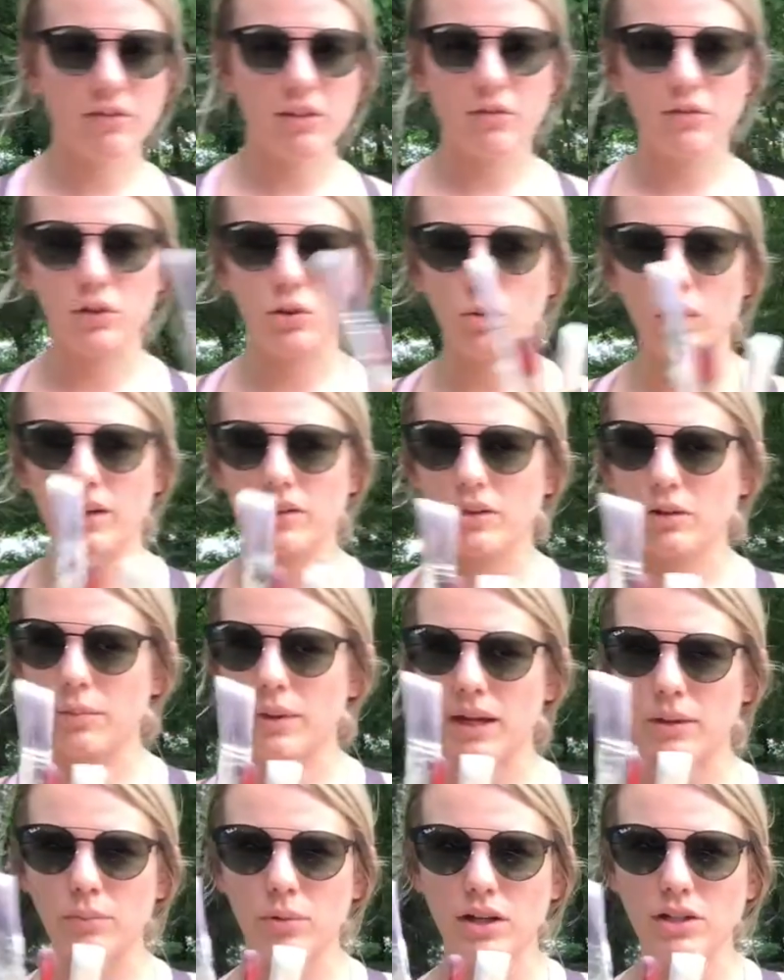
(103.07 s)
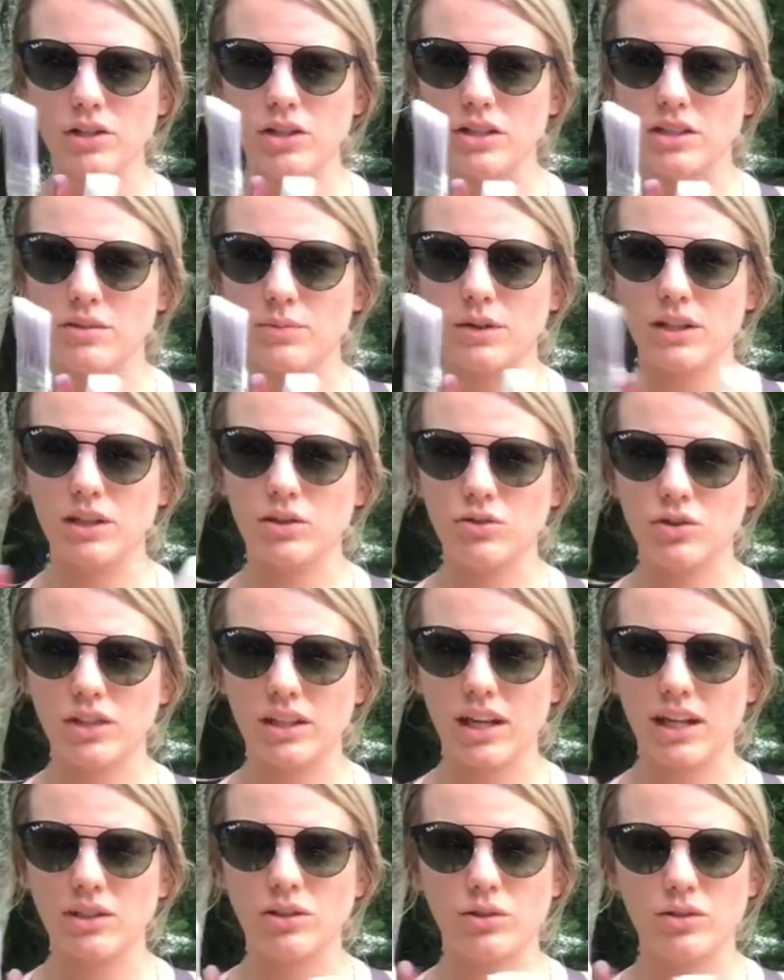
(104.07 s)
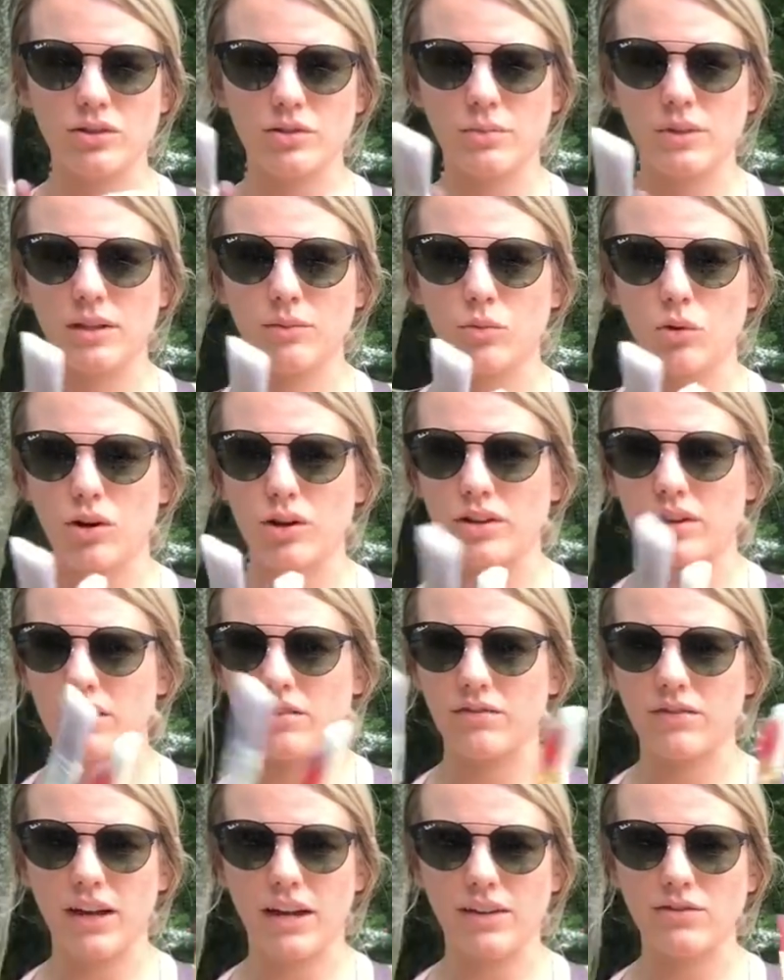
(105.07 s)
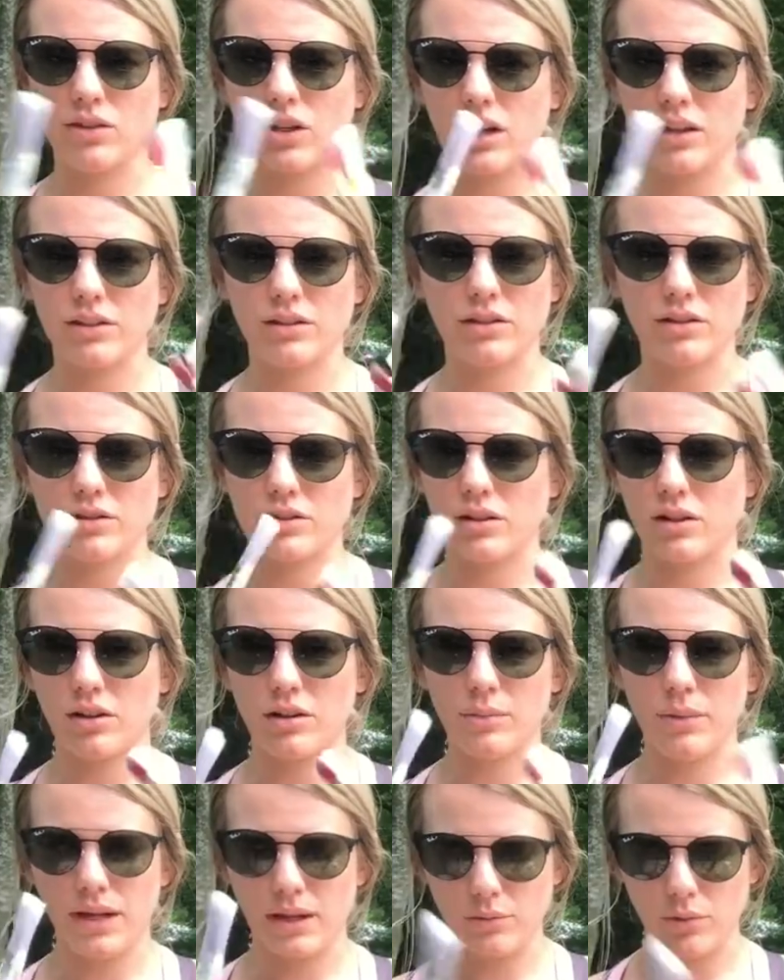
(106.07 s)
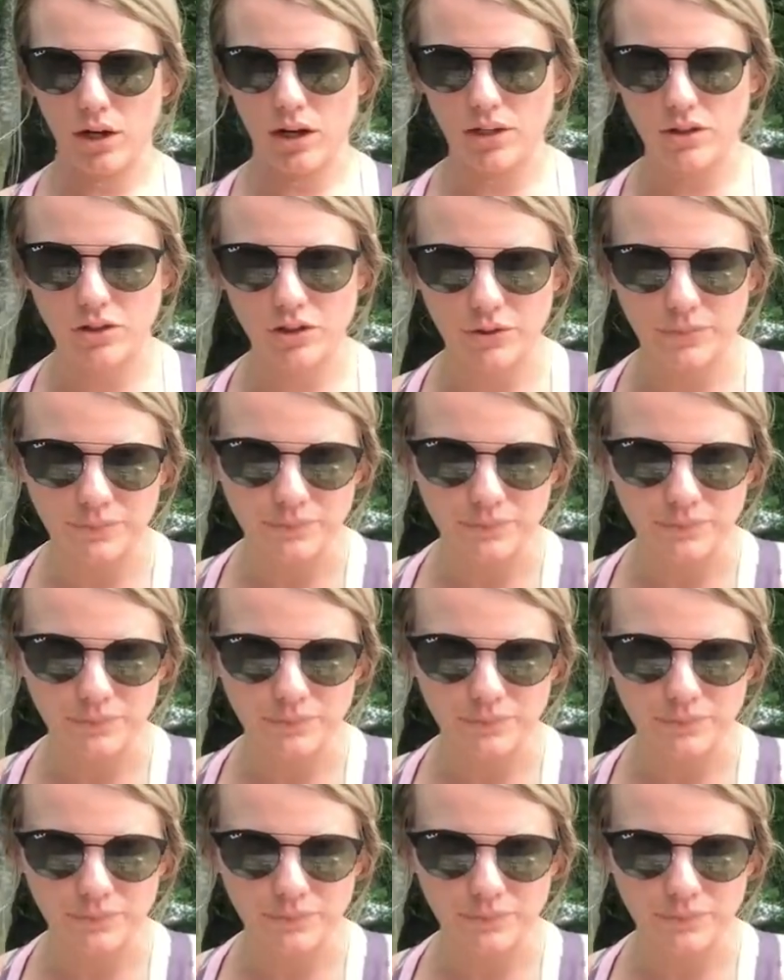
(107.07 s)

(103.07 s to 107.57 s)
a few other paintbrushes, but usually I don't spend more than $5 on a paintbrush.